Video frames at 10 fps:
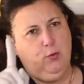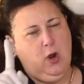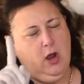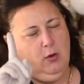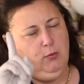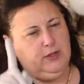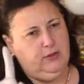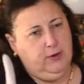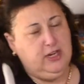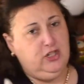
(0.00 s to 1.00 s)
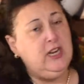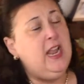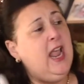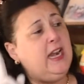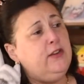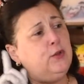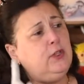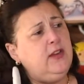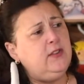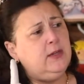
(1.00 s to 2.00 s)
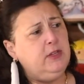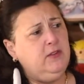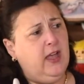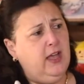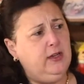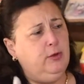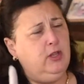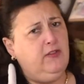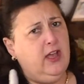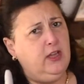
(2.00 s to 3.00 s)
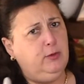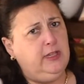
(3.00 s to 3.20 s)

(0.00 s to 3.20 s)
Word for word: uh, restoration. And if you leave something valuable, a valuable